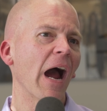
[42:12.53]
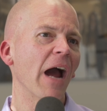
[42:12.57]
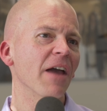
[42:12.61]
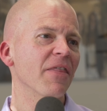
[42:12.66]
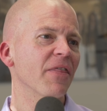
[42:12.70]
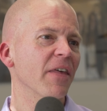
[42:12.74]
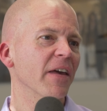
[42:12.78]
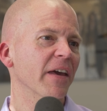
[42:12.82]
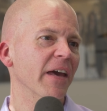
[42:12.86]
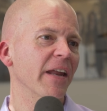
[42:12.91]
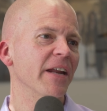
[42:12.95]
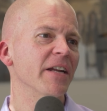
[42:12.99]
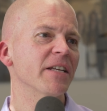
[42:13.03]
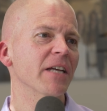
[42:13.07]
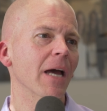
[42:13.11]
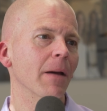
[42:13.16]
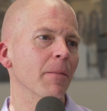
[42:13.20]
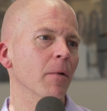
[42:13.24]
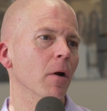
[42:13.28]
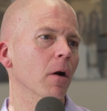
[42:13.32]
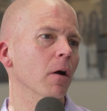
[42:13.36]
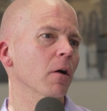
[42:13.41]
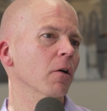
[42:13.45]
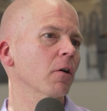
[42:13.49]
I think
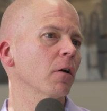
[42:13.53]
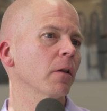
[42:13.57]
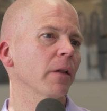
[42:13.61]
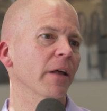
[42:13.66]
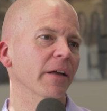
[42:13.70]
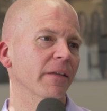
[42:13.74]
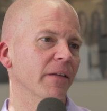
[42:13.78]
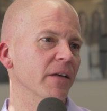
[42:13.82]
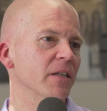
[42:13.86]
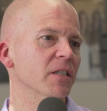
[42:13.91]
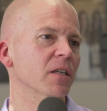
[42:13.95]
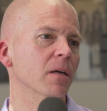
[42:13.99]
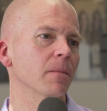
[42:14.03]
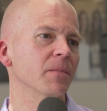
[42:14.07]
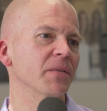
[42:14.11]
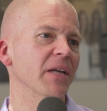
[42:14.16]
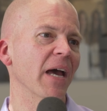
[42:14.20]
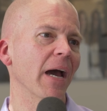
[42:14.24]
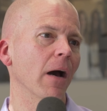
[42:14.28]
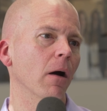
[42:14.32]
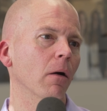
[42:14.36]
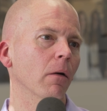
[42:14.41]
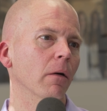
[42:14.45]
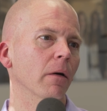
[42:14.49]
anytime an article like this
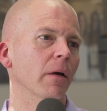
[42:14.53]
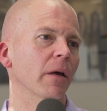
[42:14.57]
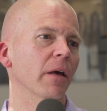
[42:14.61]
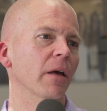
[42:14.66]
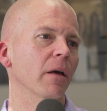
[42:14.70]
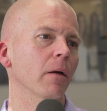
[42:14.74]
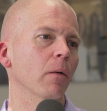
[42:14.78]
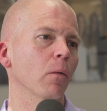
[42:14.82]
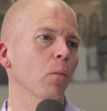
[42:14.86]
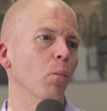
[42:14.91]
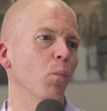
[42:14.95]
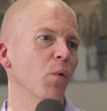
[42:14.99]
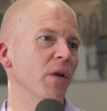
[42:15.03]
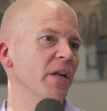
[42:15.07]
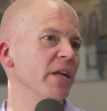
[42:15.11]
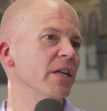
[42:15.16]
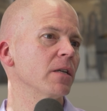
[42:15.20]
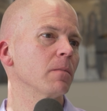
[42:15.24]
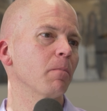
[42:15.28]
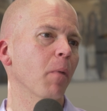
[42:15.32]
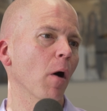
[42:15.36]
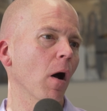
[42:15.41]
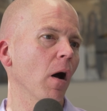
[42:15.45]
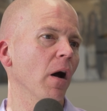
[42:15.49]
comes out, we
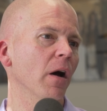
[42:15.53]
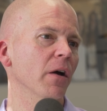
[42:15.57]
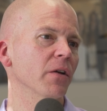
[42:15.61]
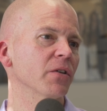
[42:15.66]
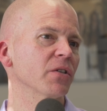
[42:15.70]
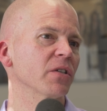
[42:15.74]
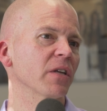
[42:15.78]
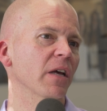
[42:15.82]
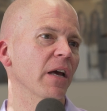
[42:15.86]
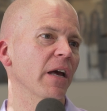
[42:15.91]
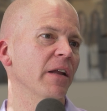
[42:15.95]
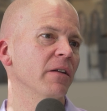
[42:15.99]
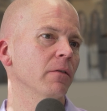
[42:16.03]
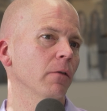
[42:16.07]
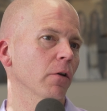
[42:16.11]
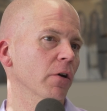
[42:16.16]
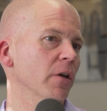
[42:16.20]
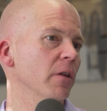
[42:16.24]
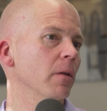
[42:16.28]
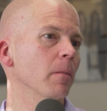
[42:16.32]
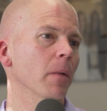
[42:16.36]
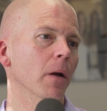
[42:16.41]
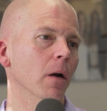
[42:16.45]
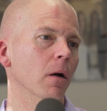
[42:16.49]
need to pause and
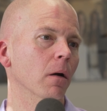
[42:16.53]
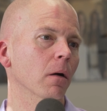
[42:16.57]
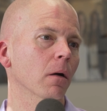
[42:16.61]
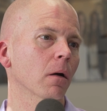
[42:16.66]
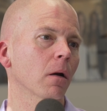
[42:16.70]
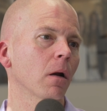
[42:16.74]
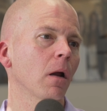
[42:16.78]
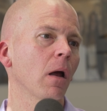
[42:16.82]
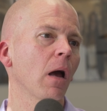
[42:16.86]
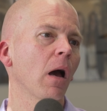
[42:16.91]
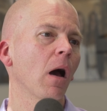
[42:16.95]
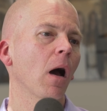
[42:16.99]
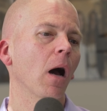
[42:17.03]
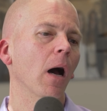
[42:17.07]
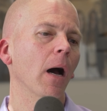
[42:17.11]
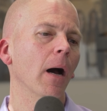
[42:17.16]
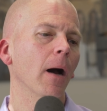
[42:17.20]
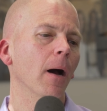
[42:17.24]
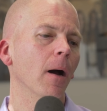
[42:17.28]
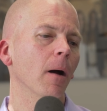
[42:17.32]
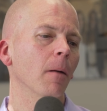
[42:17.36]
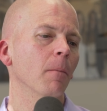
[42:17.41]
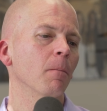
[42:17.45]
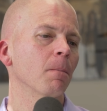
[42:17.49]
look in the
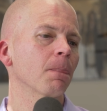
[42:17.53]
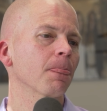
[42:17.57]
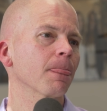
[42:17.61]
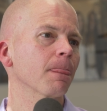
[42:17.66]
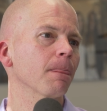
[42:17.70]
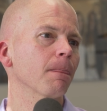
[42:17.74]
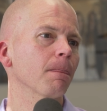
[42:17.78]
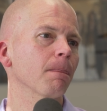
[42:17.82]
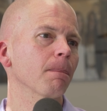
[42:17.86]
mirror.